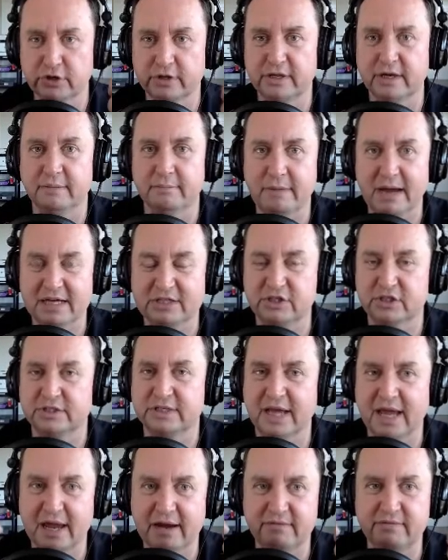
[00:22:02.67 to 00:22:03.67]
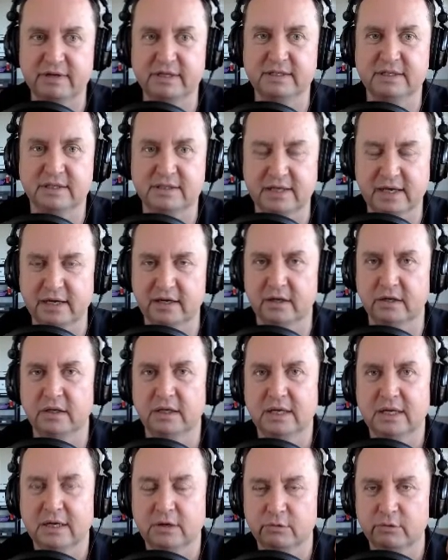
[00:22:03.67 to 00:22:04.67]
sure that it matches every
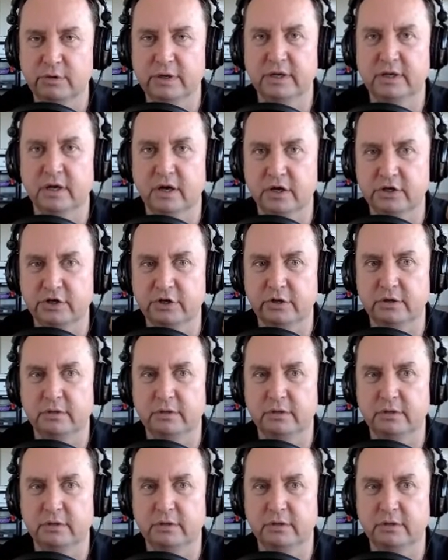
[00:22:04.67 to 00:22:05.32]
detail written on